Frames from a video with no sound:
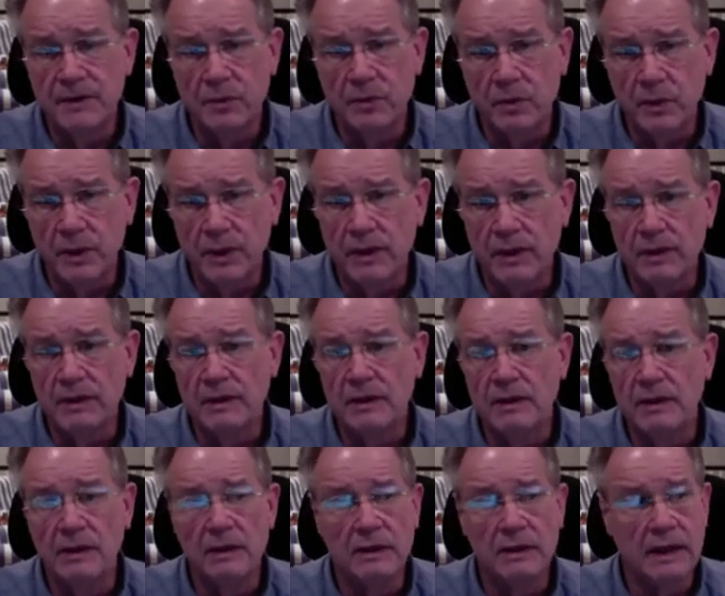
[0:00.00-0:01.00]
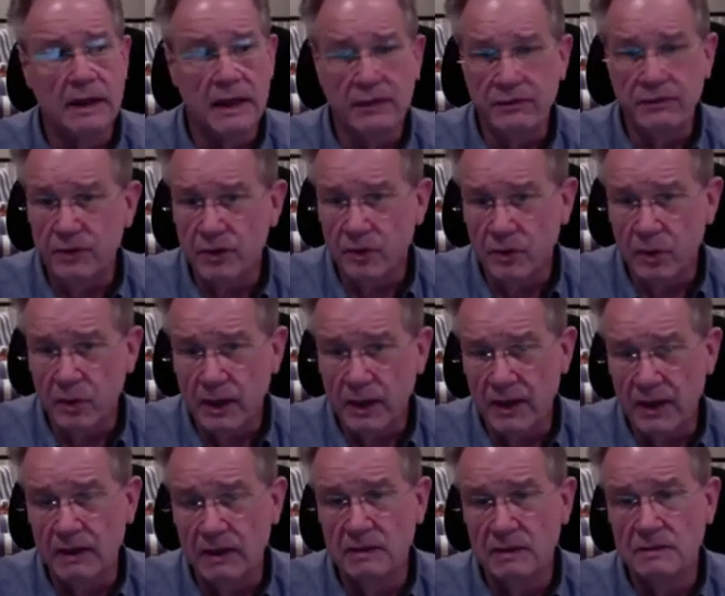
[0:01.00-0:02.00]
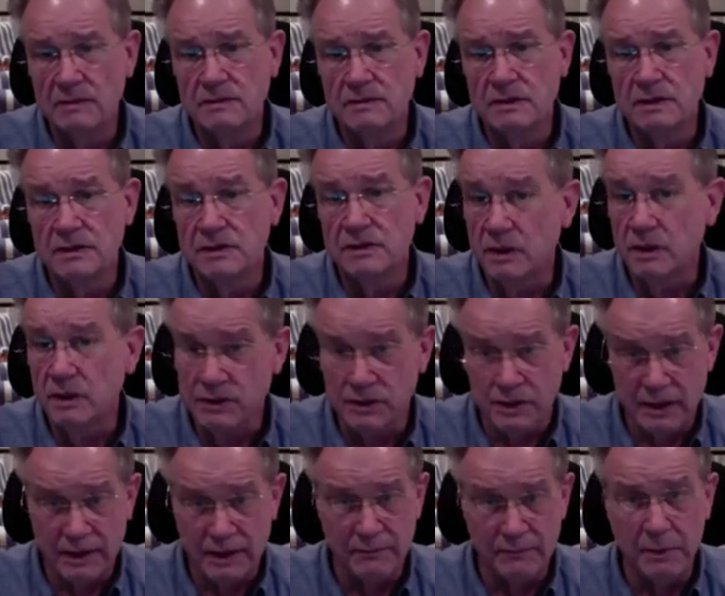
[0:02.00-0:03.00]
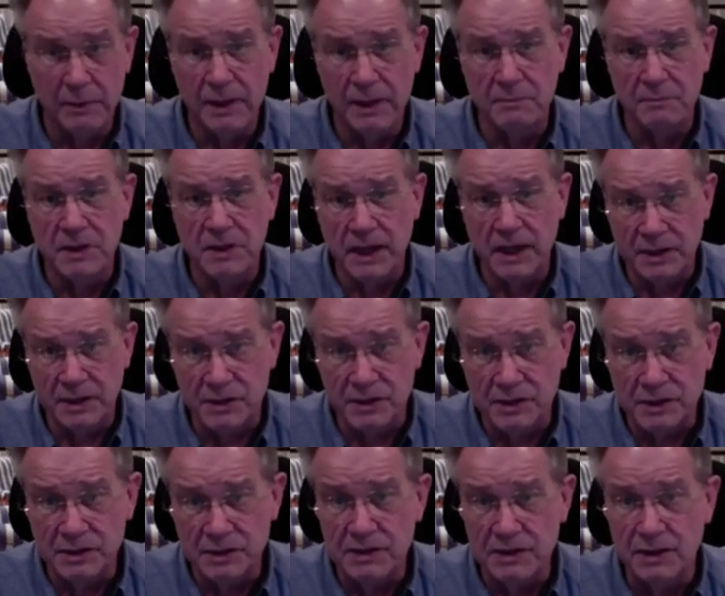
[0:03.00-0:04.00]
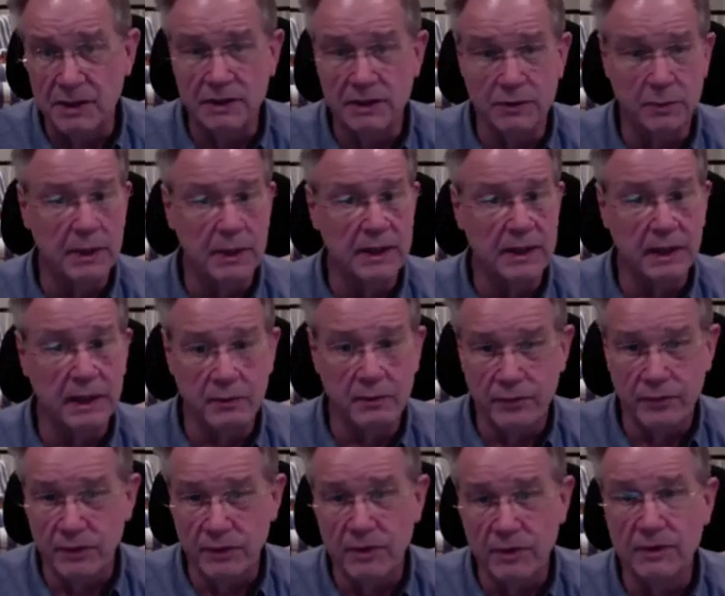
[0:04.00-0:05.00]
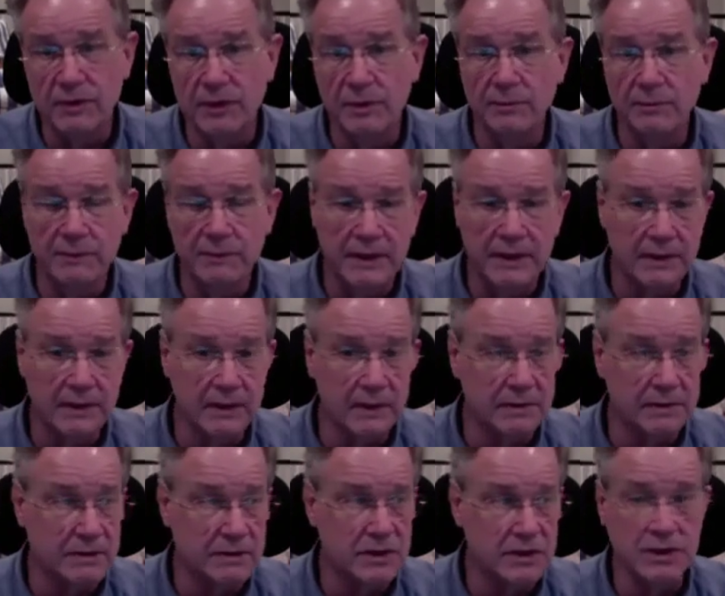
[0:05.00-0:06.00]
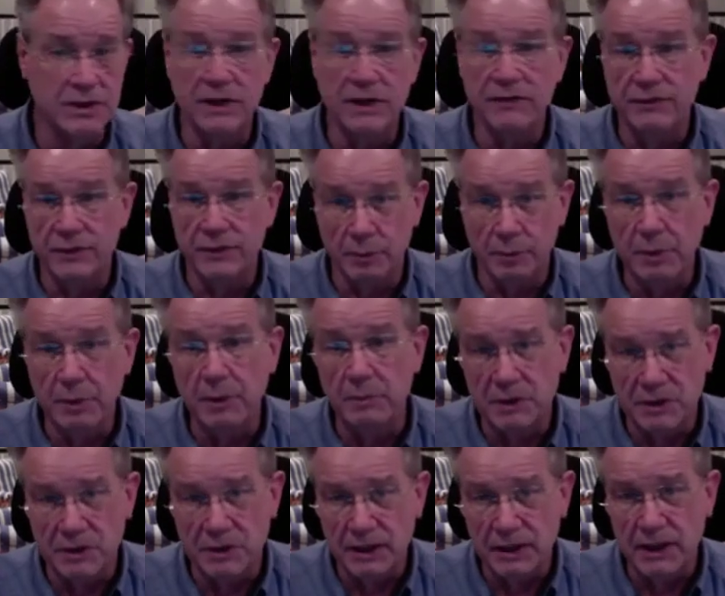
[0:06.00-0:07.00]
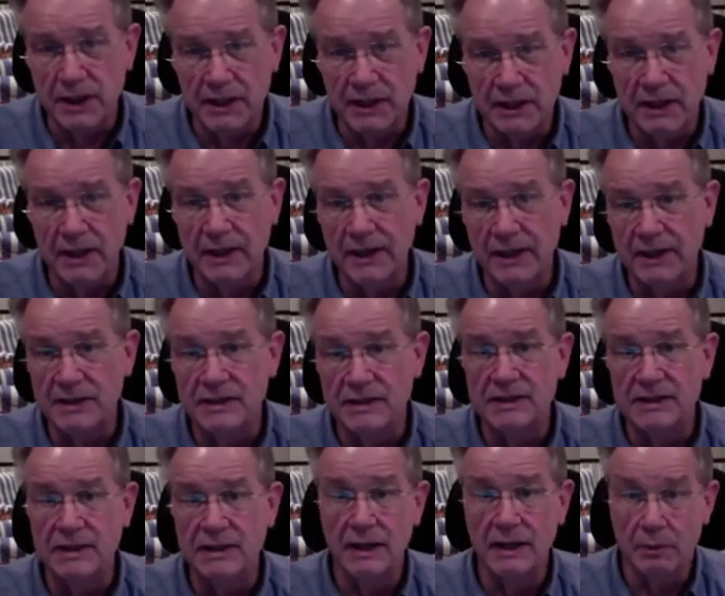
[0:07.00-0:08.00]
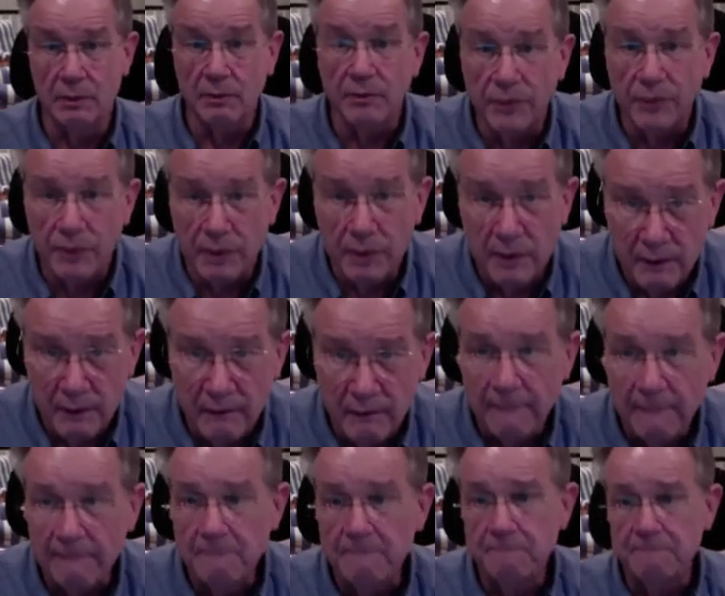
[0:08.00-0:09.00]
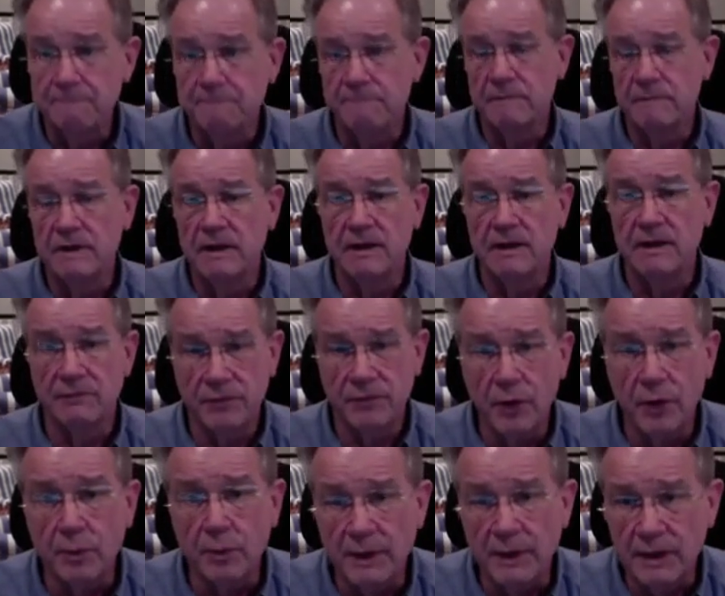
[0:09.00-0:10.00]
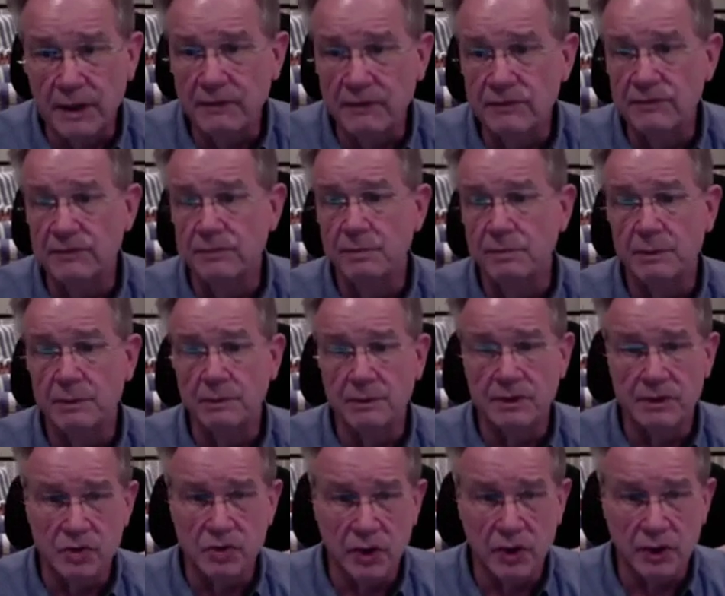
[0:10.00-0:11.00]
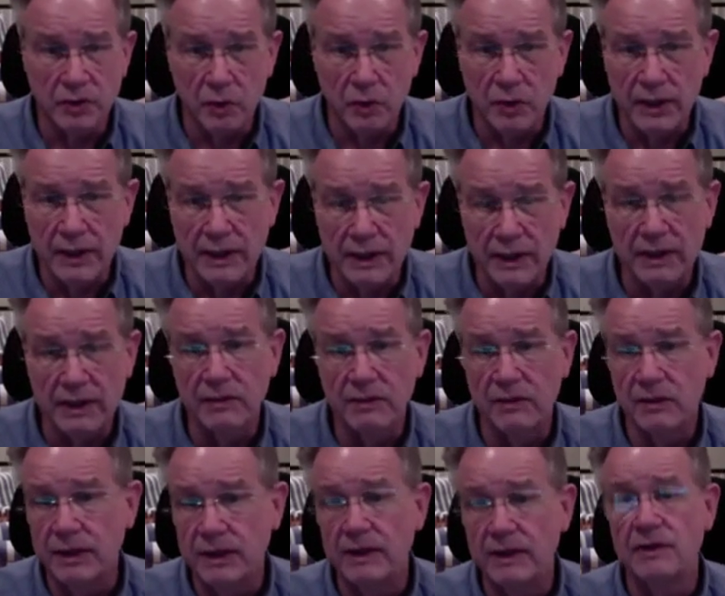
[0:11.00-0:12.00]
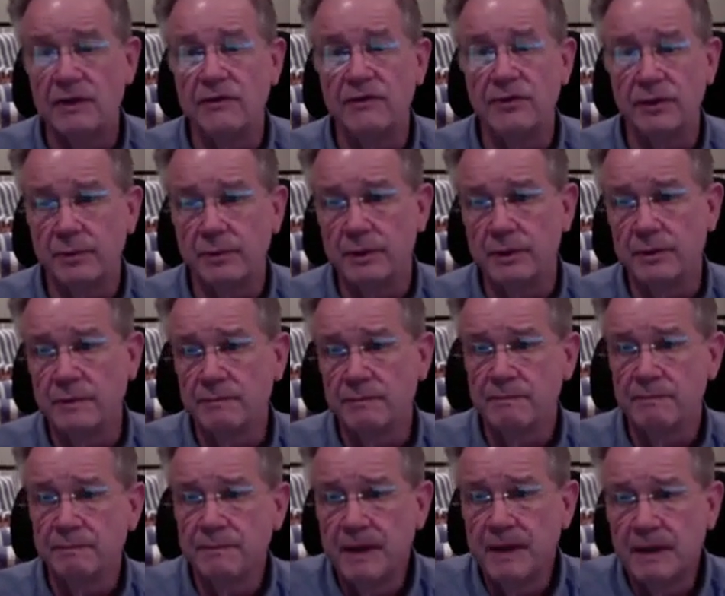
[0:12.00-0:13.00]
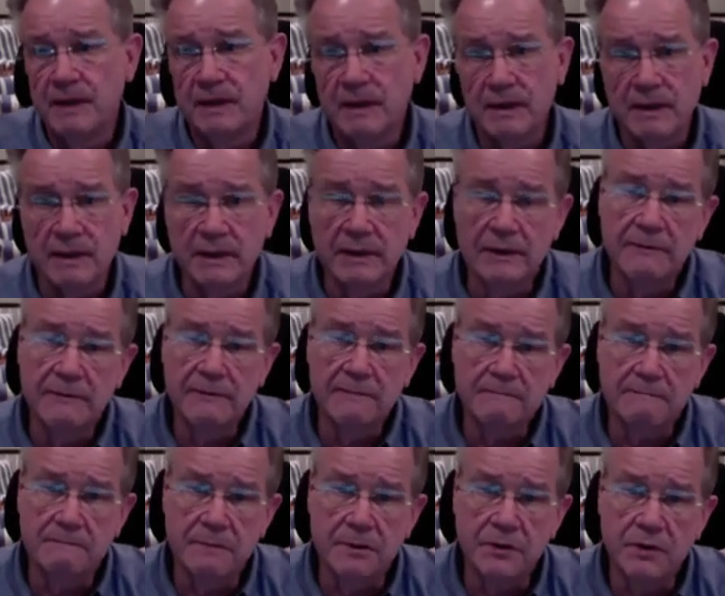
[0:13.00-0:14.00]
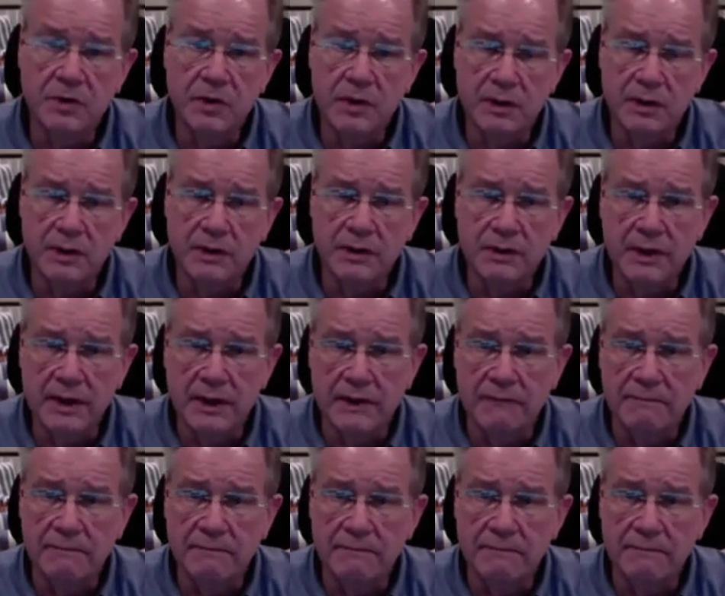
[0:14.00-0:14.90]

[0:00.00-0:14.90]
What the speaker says: where after a while, as long as you haven't been obnoxious and you've been helpful and the stuff you're publishing online is helpful and informative, people enjoy reading it or hearing from you, you're doing a good thing.